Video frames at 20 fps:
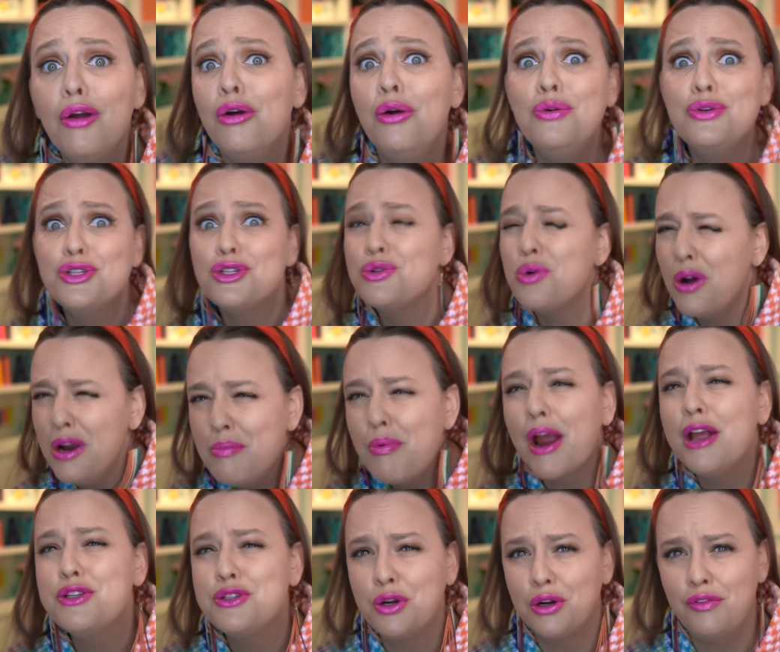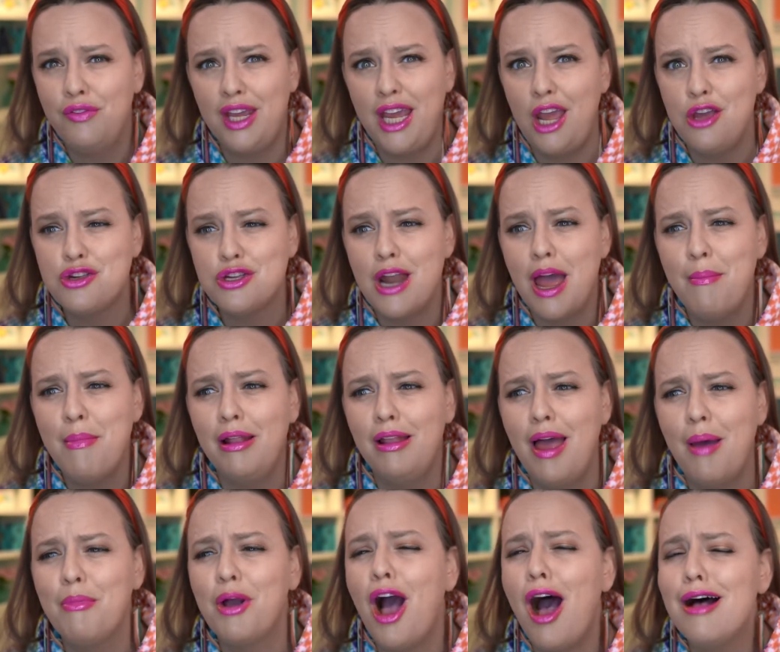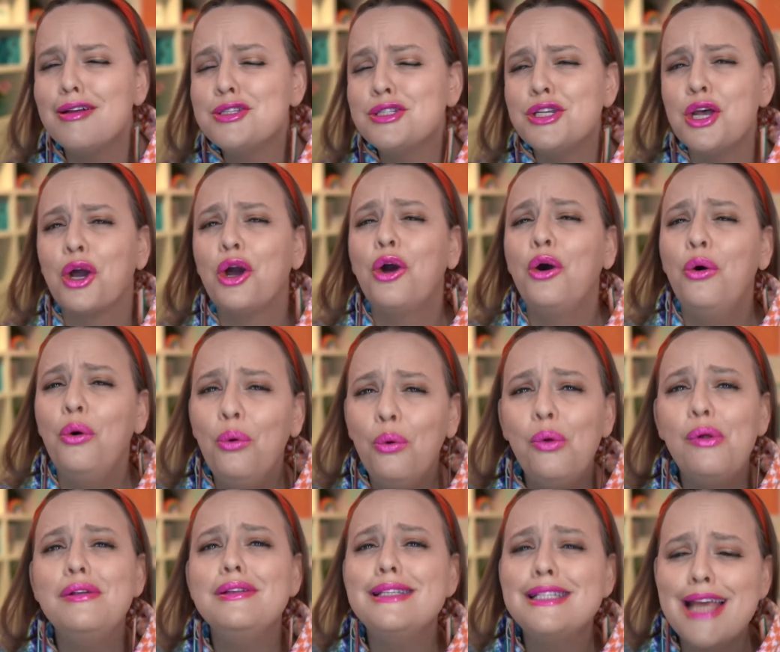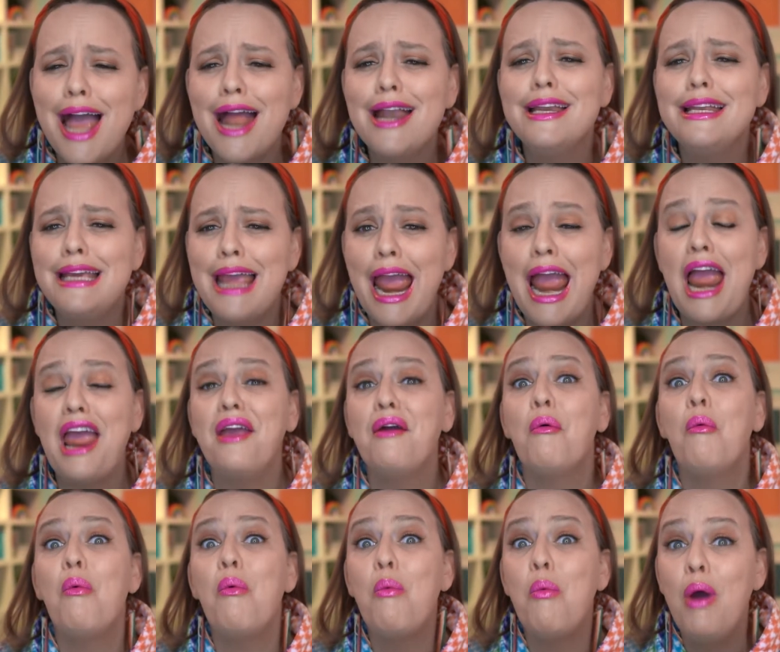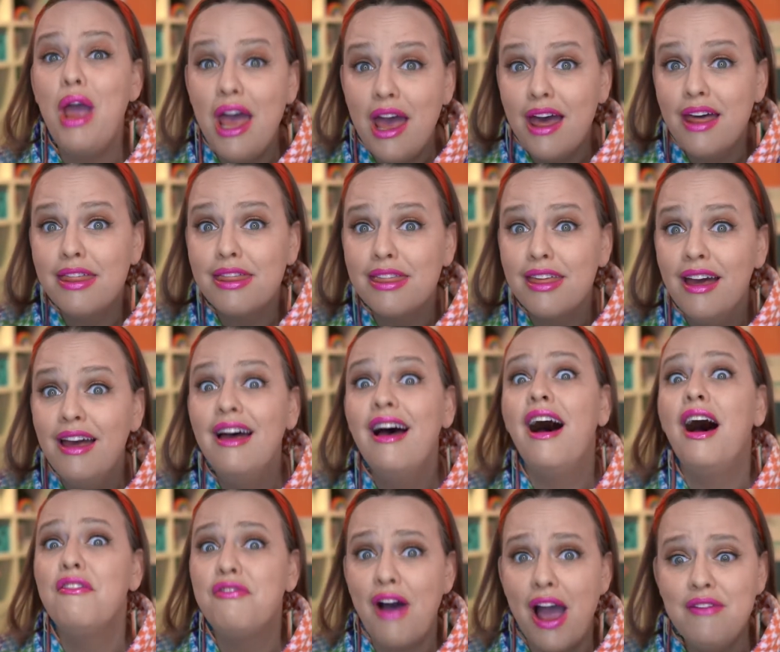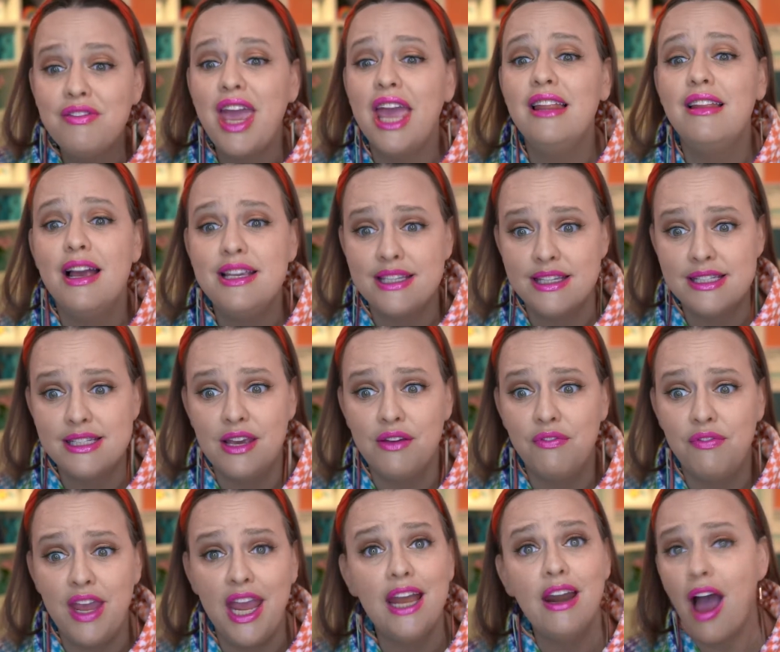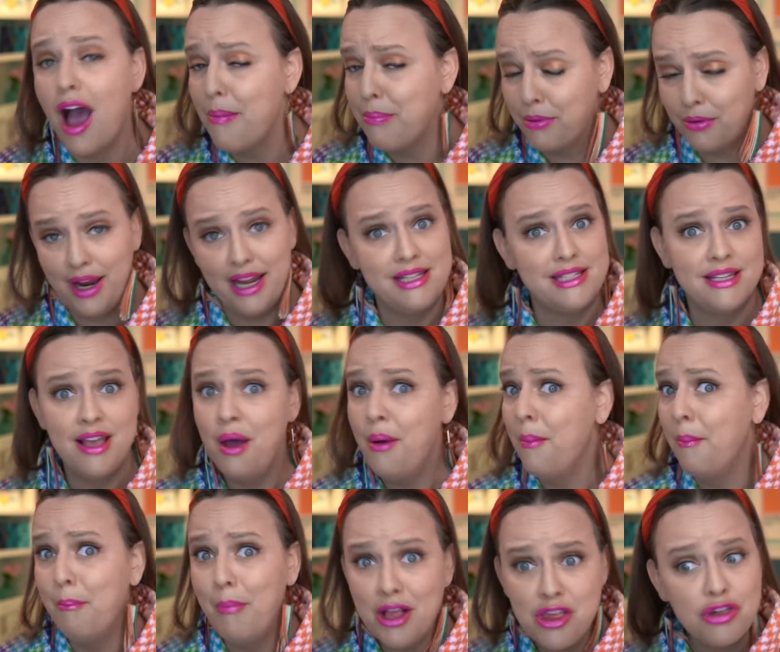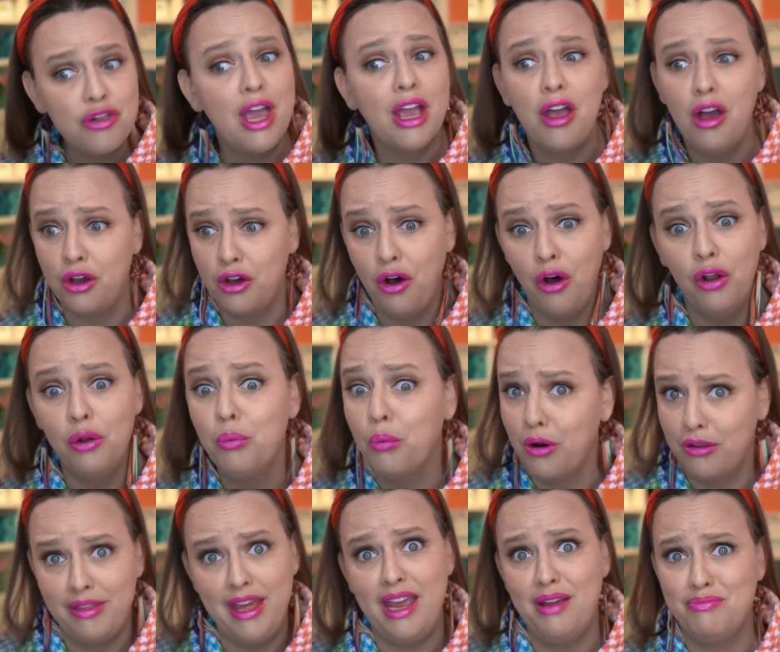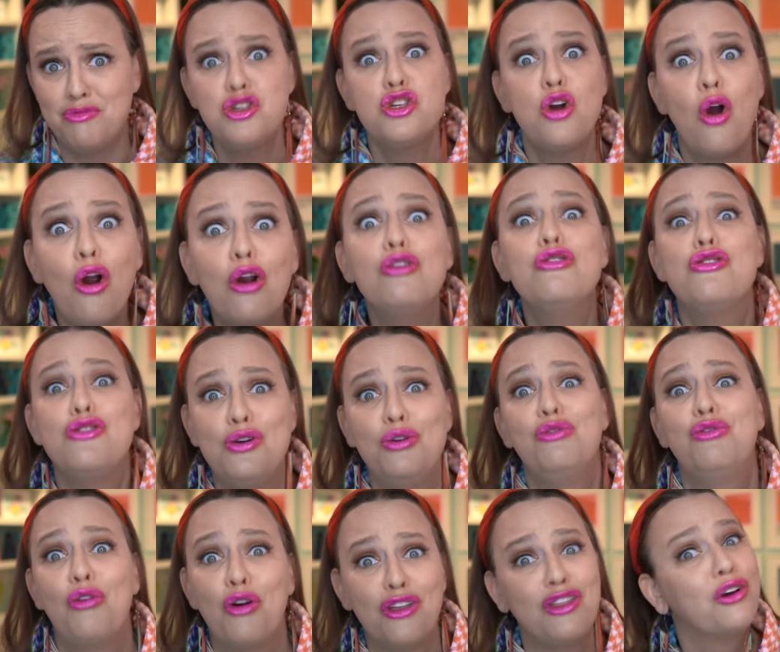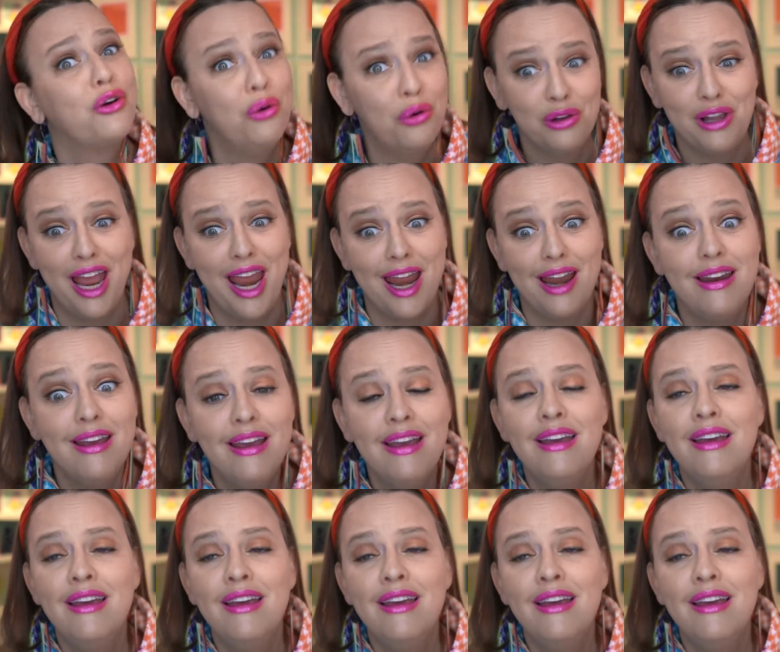whose StoryBrand certification MLM costs a cool $10K with a $5K licensing fee and operates much like a cult where they charge you for the Kool-Aid,